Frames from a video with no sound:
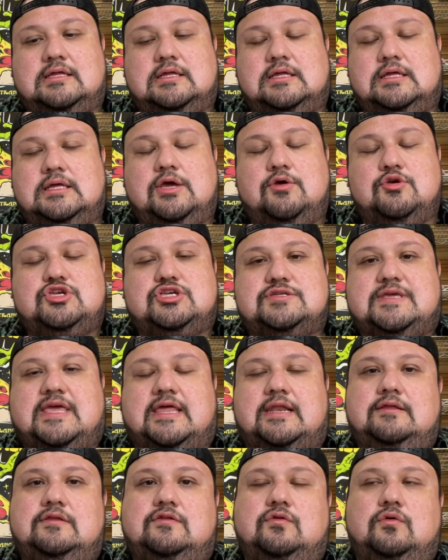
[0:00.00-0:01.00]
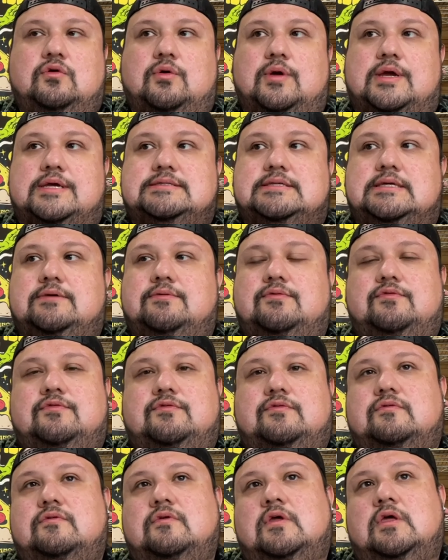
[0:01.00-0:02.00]
it was just getting too crazy. It
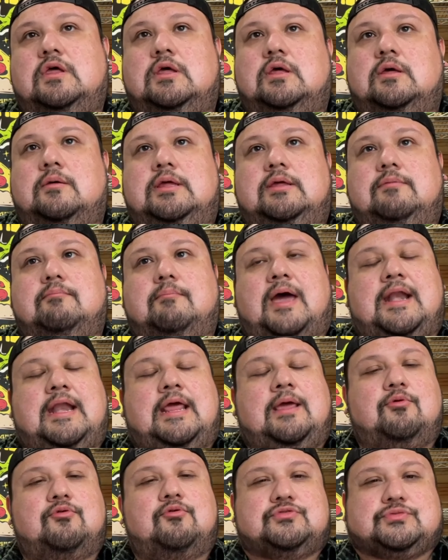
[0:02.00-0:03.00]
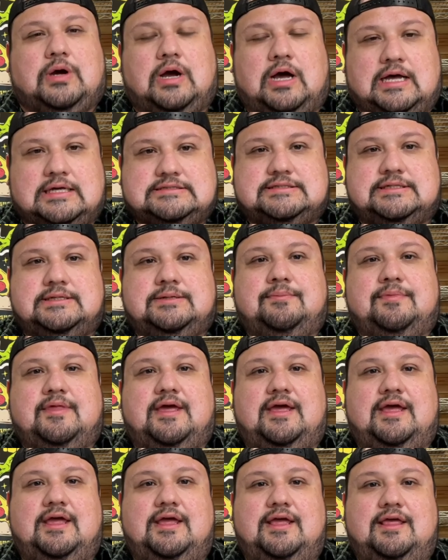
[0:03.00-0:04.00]
was. My neighbors were awesome.
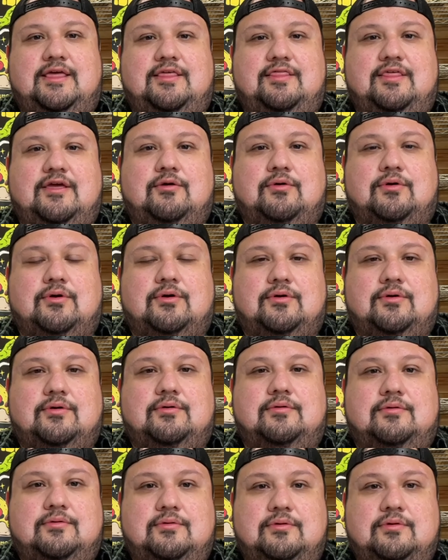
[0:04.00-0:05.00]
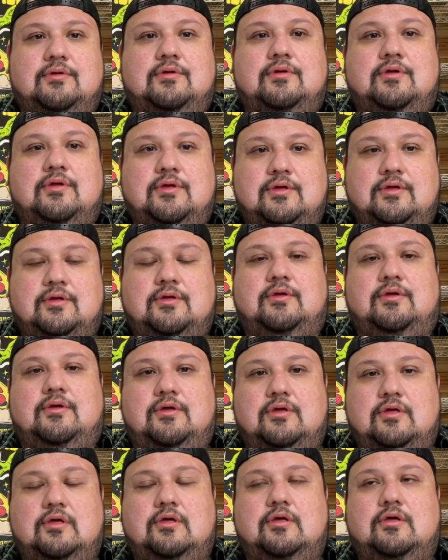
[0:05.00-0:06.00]
They were
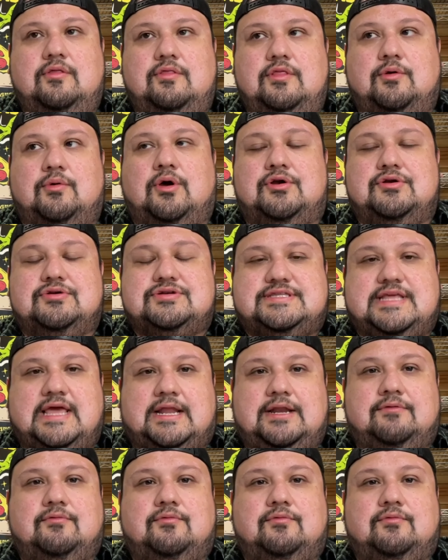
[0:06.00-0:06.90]
understanding what